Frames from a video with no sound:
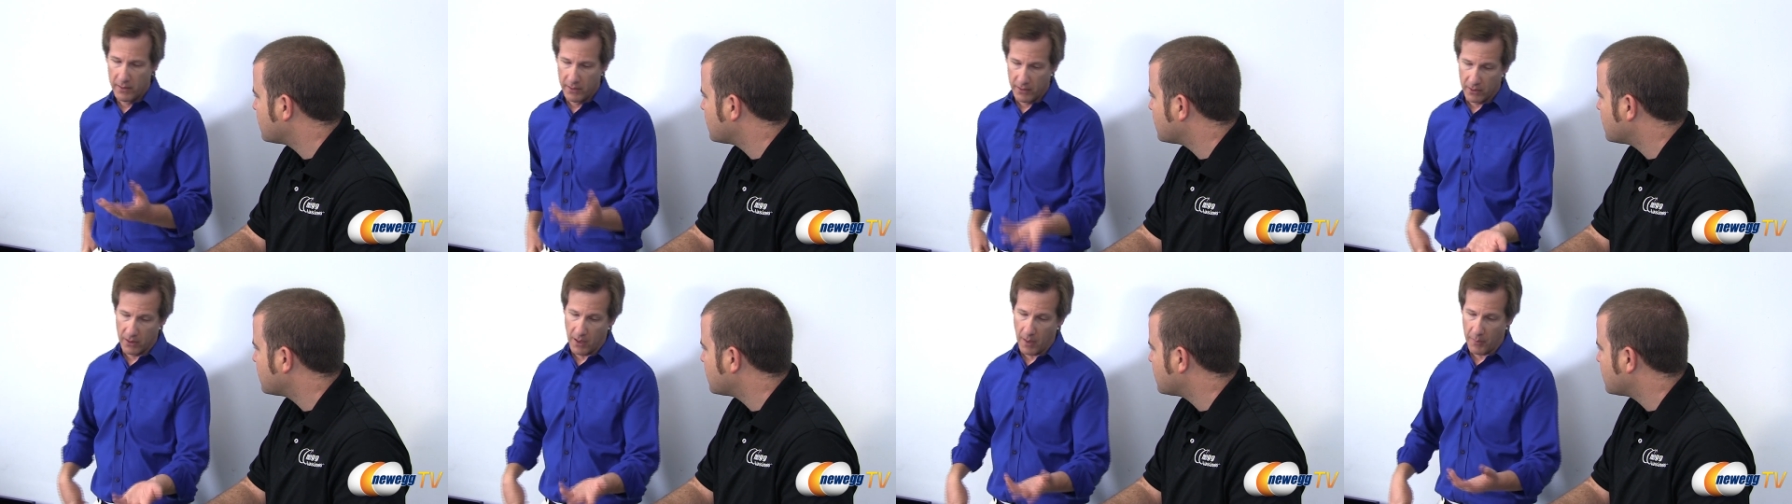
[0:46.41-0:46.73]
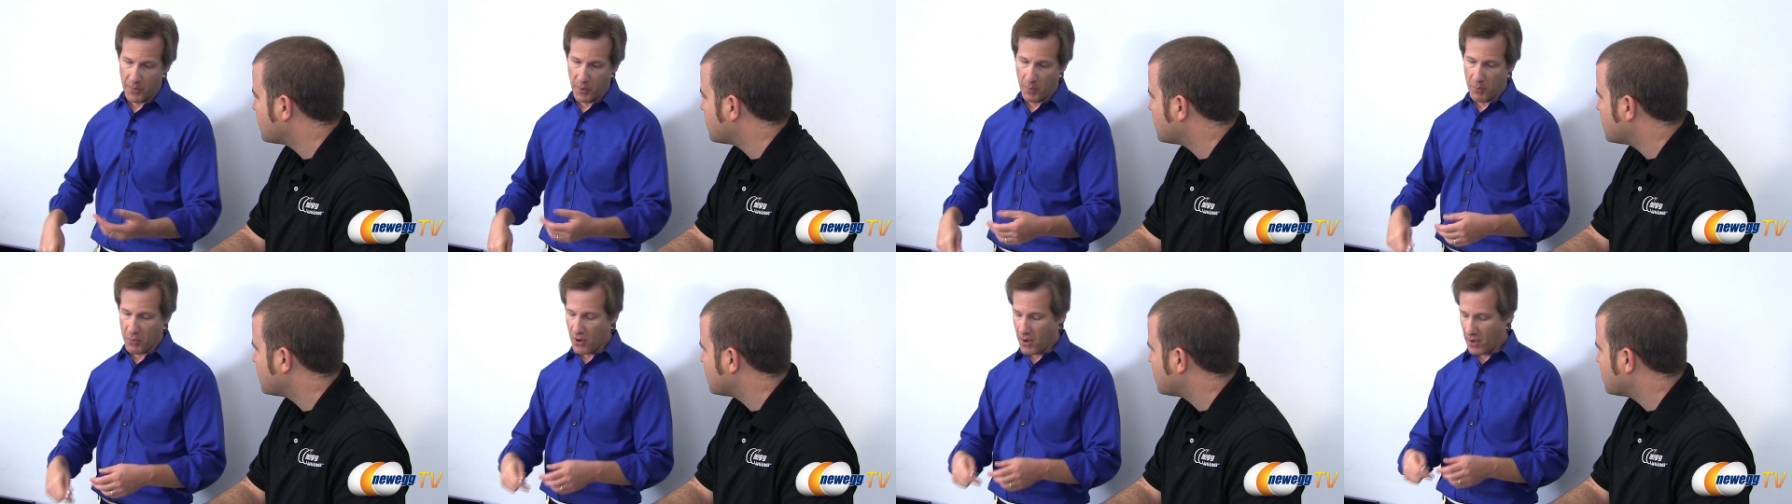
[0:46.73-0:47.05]
look
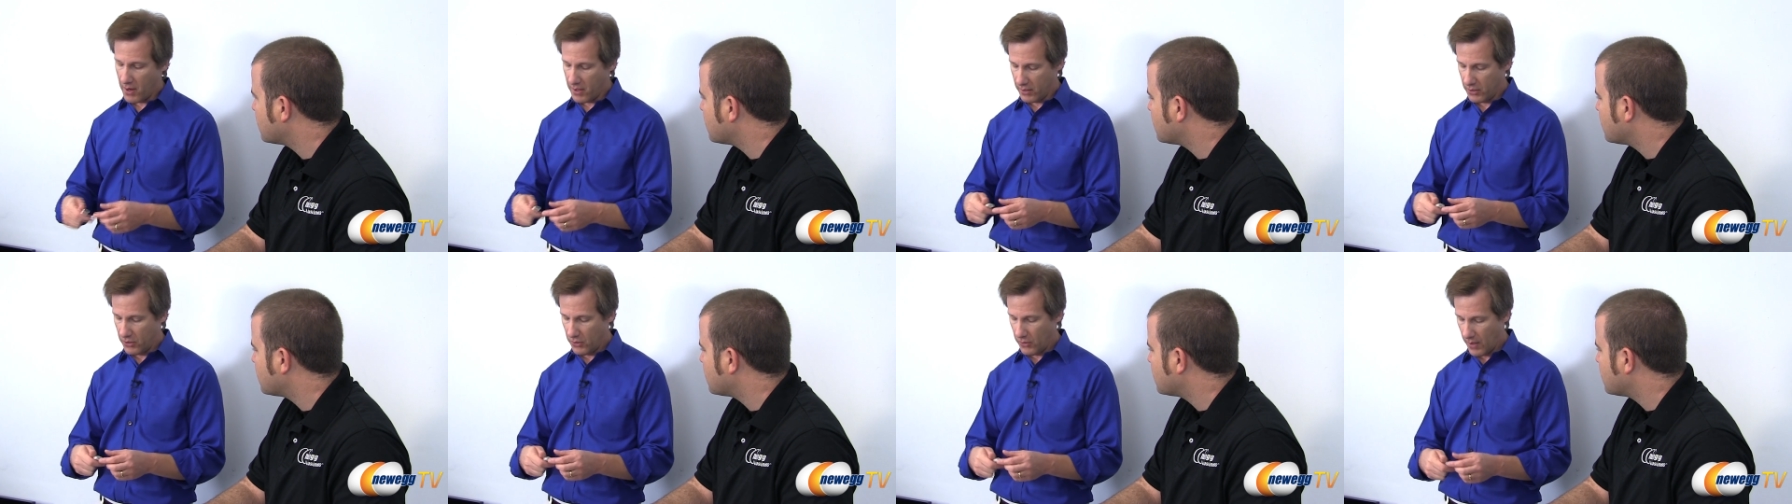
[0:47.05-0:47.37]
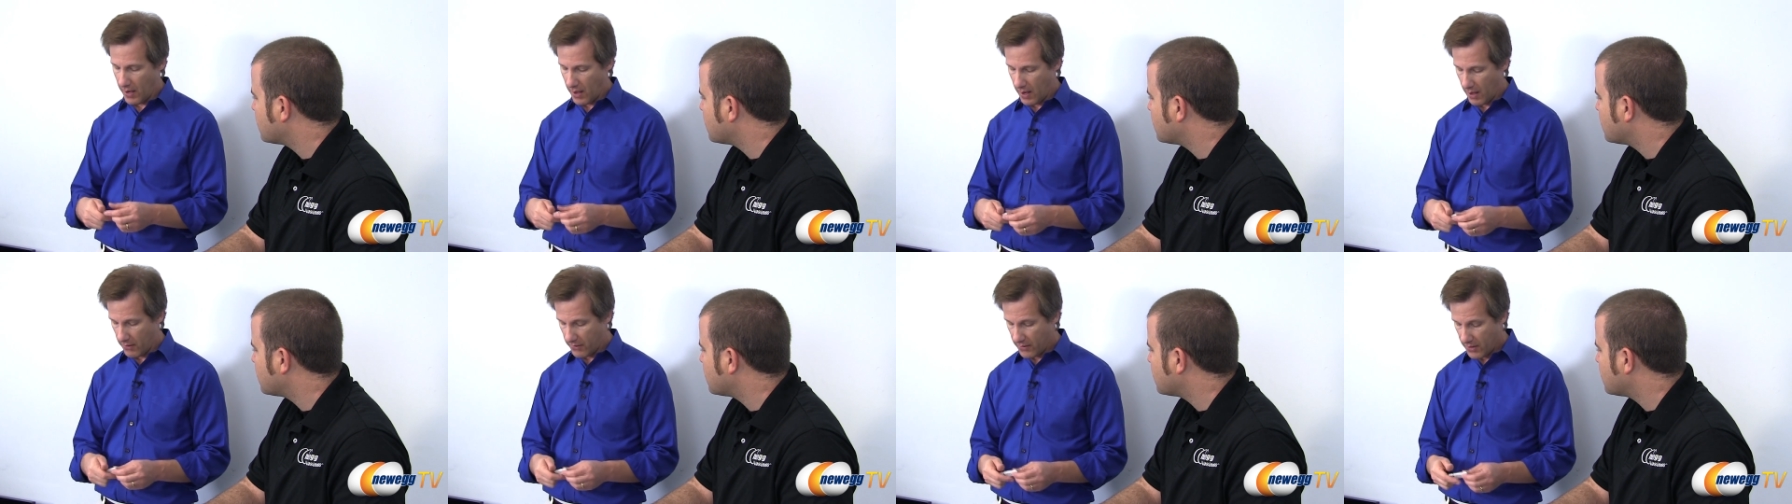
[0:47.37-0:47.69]
up the product
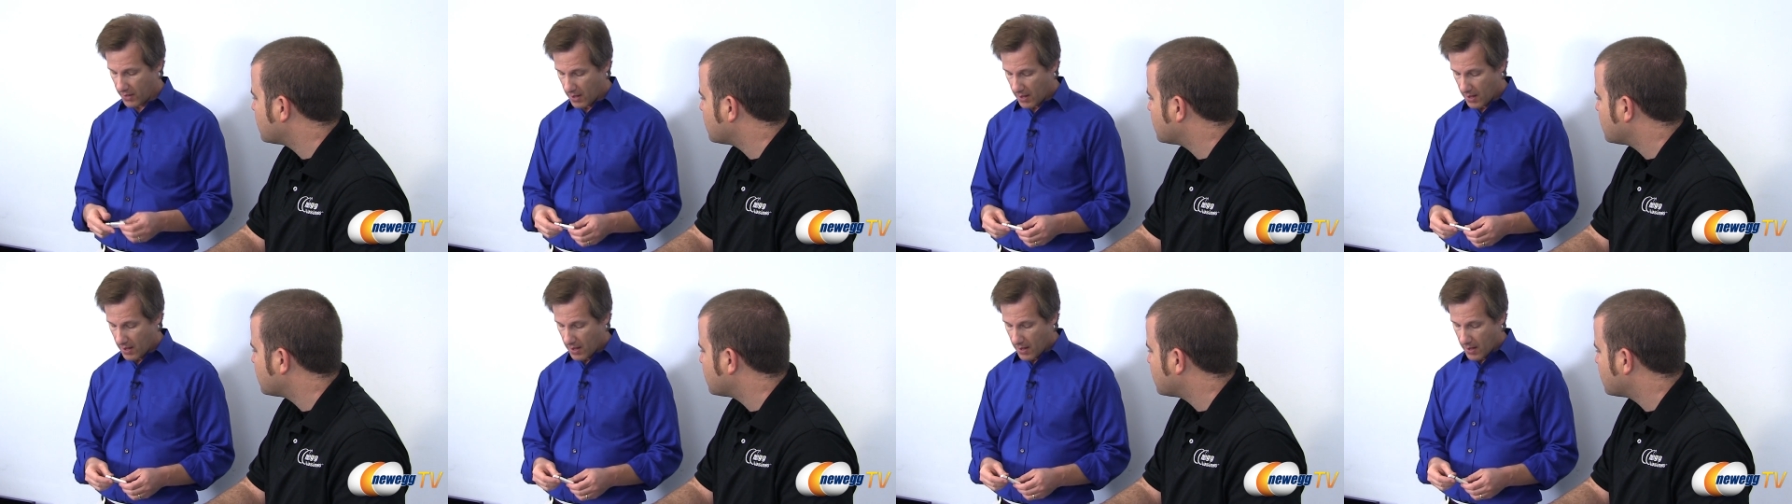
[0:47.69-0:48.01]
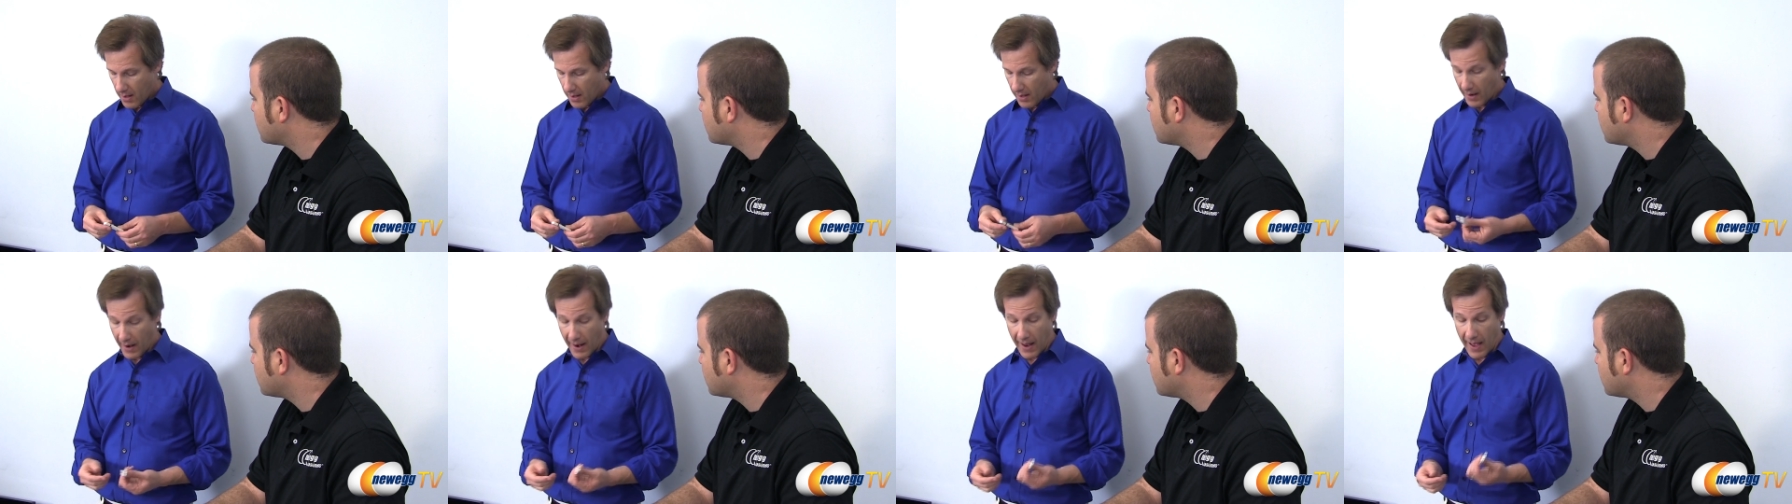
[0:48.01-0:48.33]
you have,
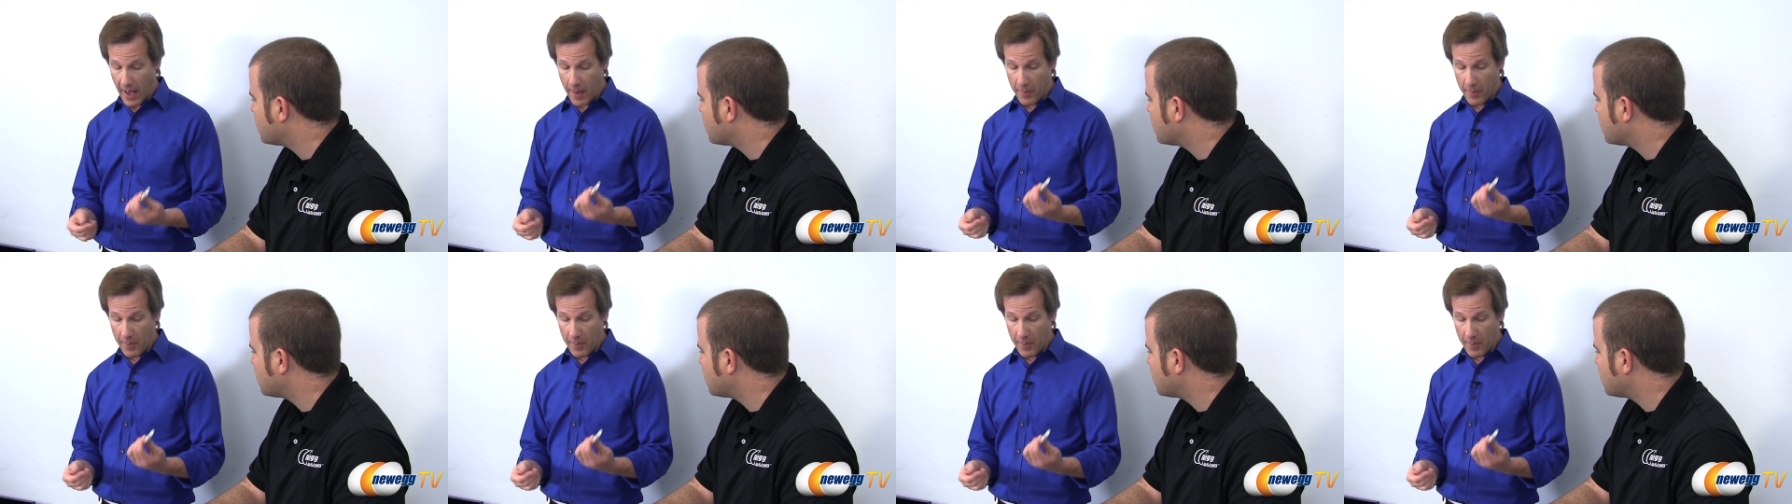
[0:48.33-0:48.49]
and I